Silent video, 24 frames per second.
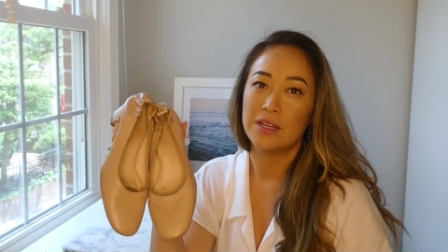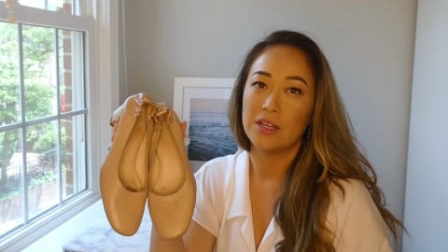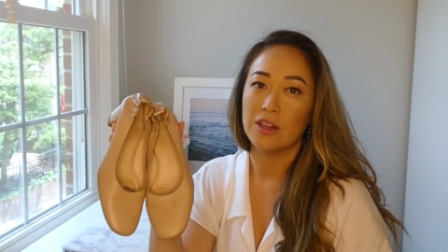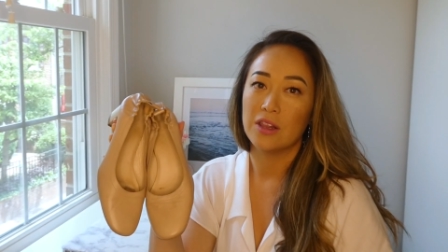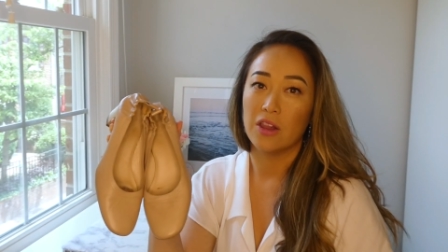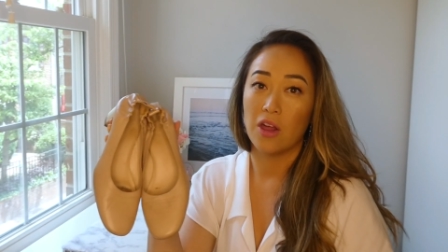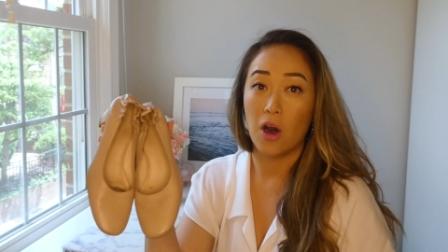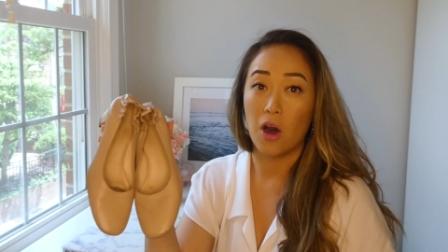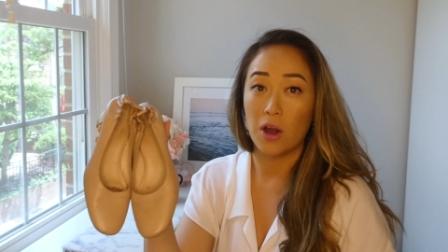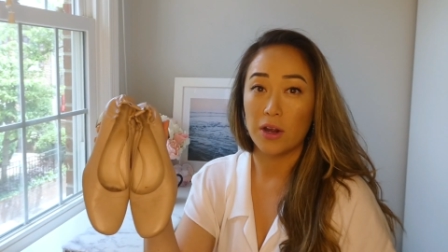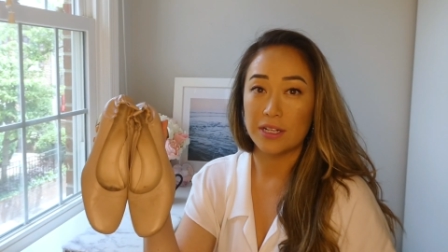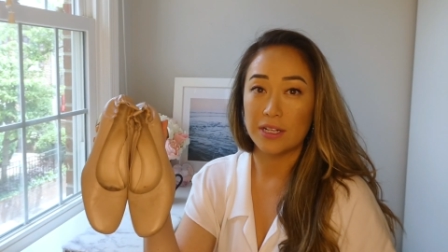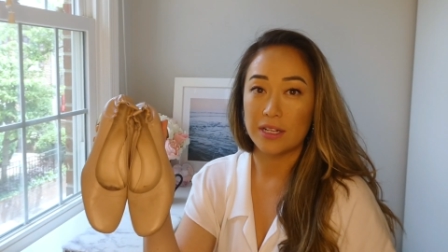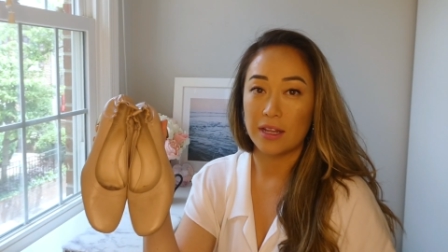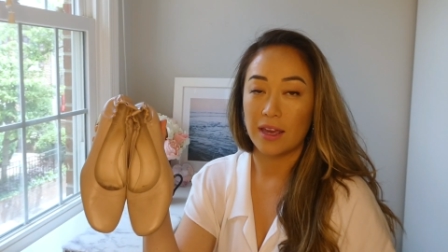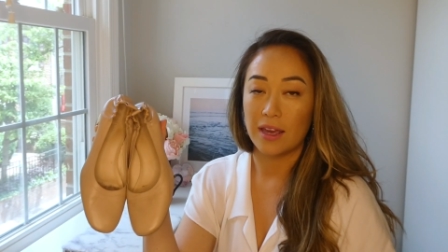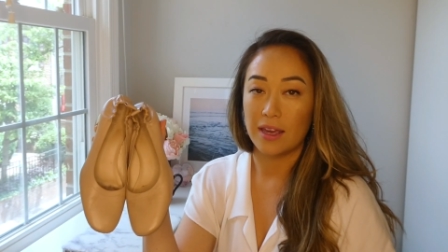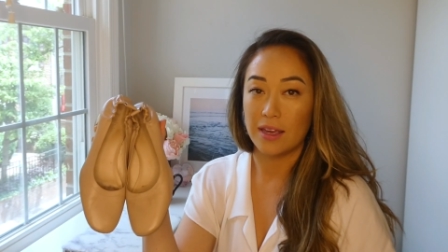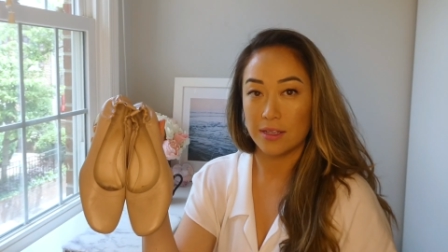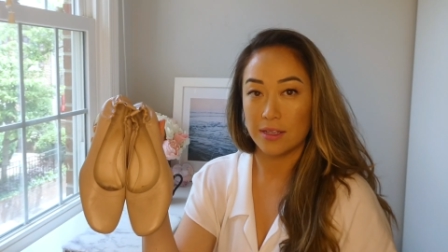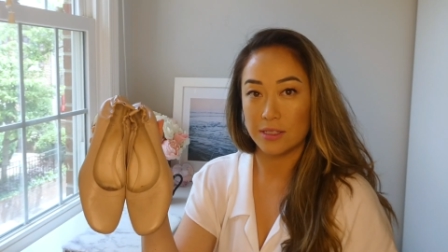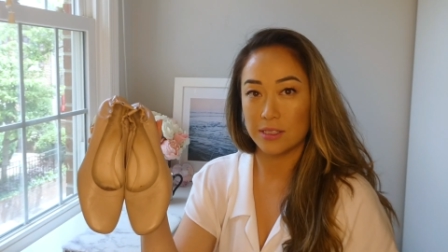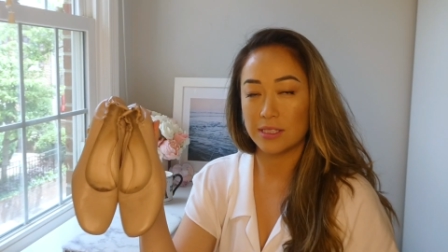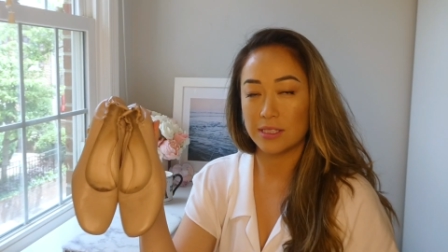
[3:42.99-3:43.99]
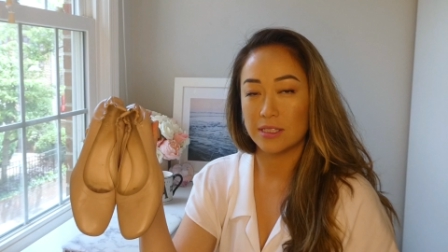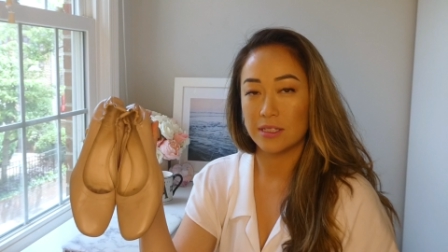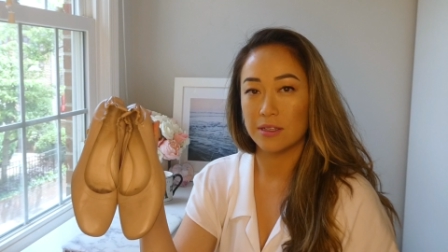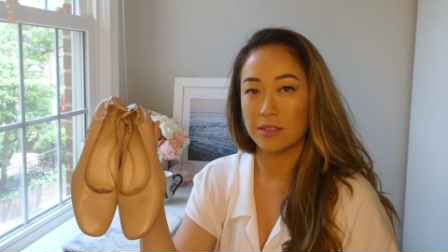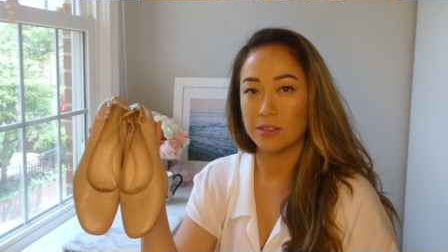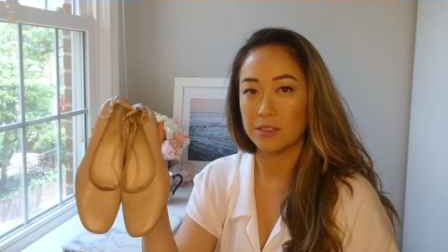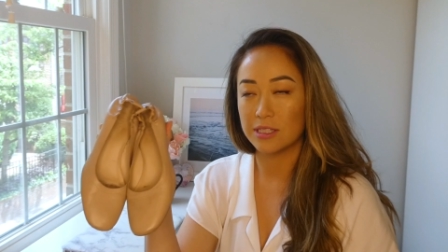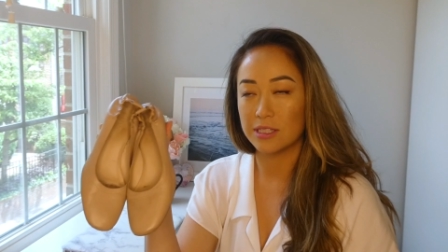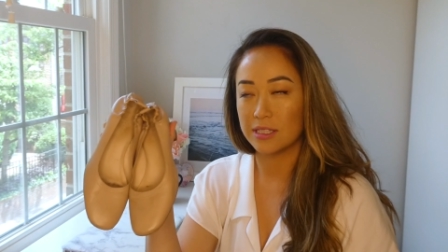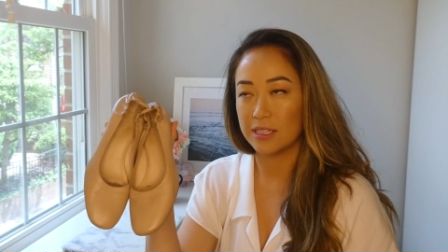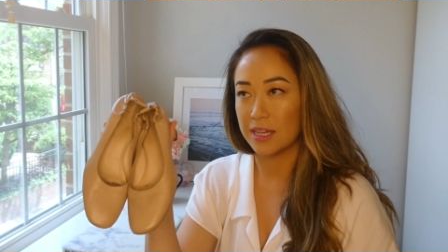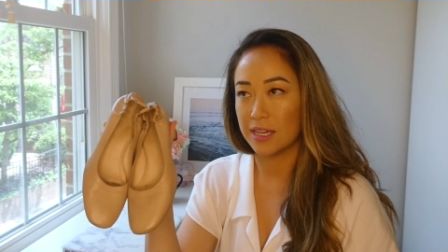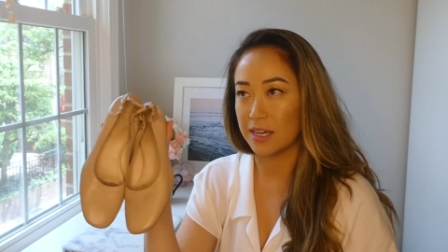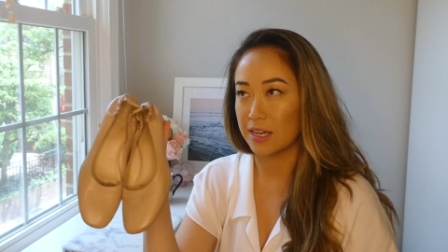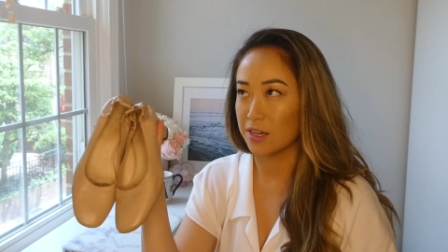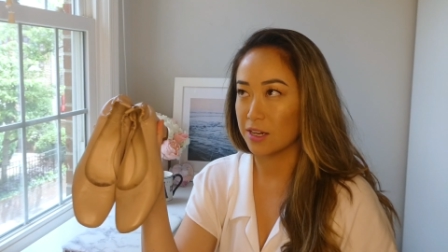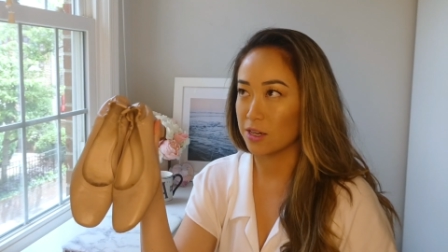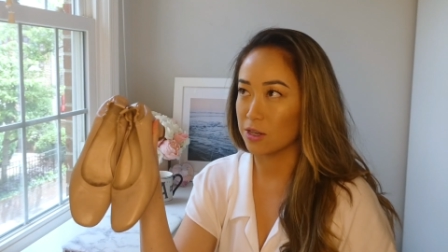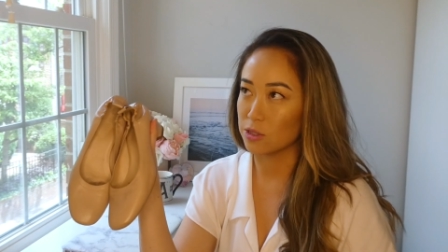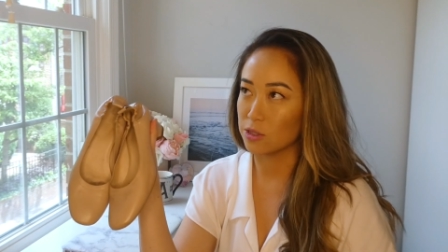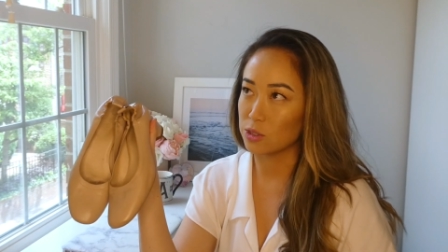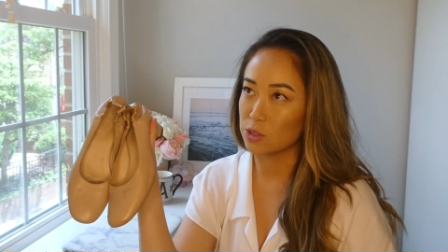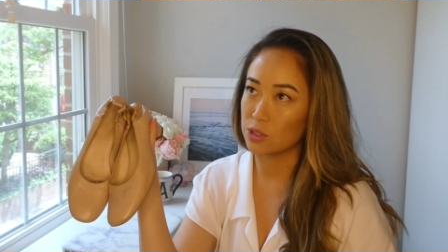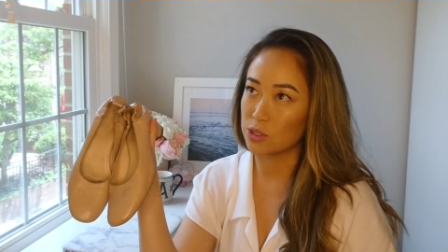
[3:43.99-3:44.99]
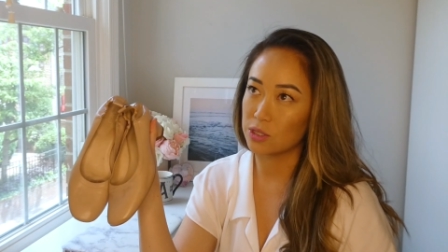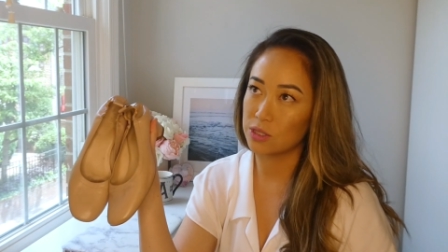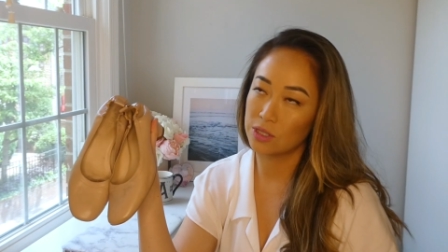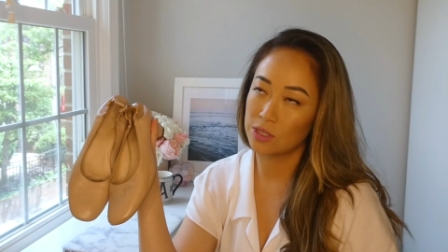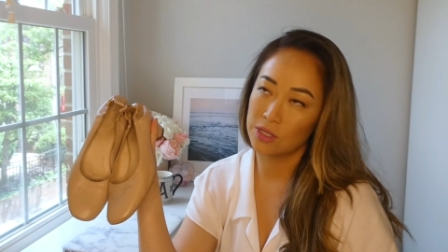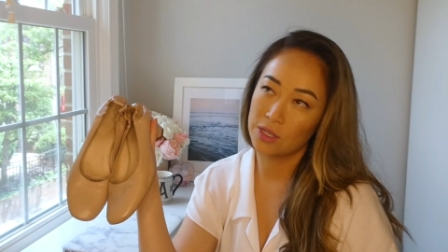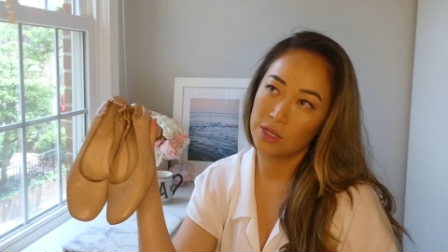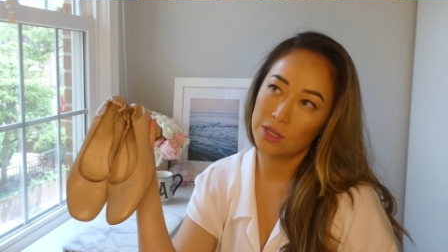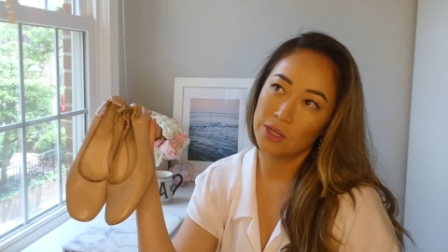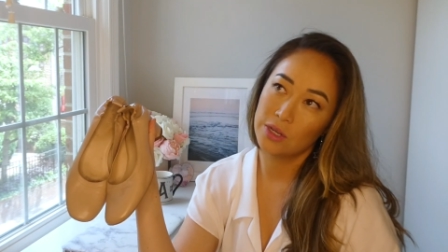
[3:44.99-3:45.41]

long days, stairs,